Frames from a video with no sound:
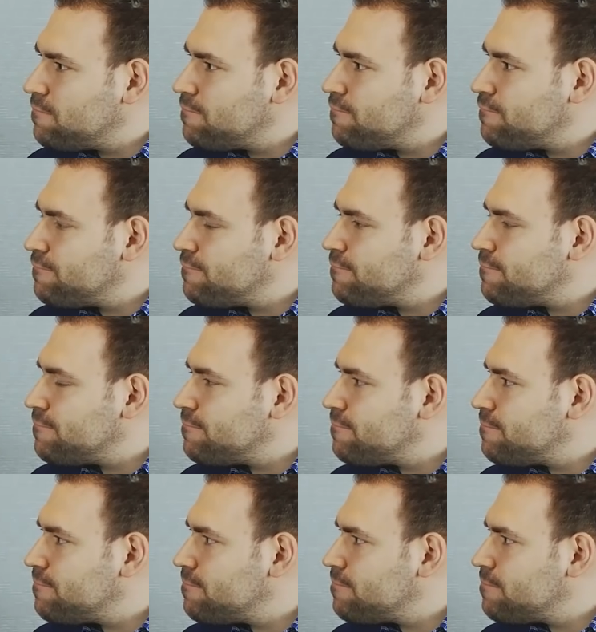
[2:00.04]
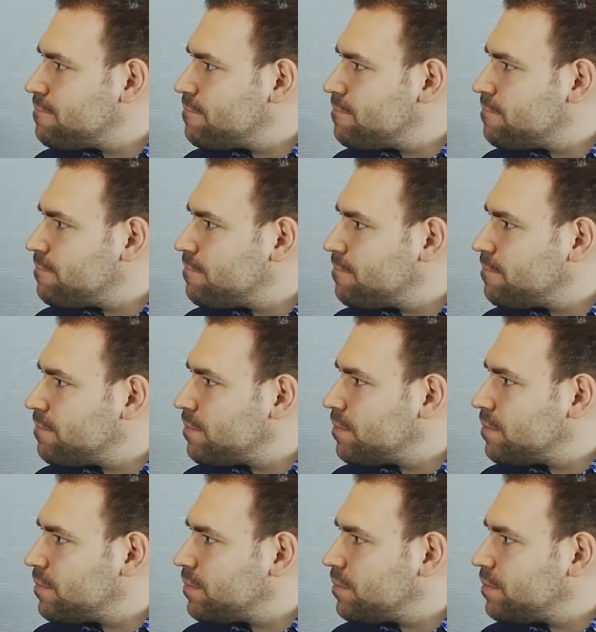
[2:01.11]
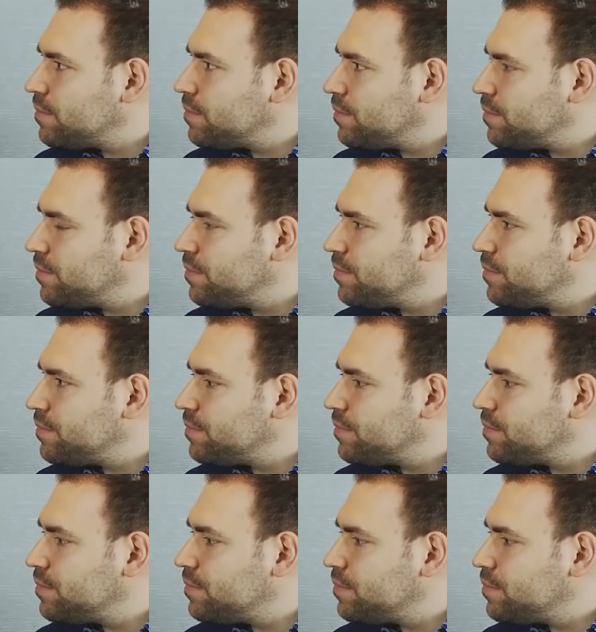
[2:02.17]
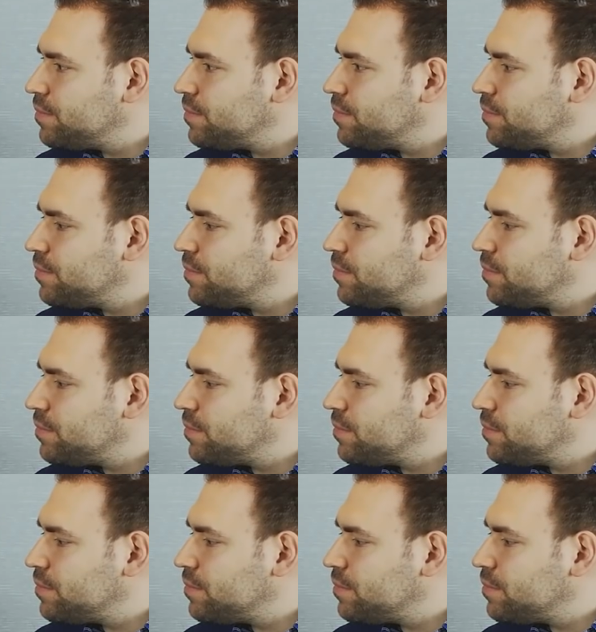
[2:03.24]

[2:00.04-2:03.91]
This person isn't speaking.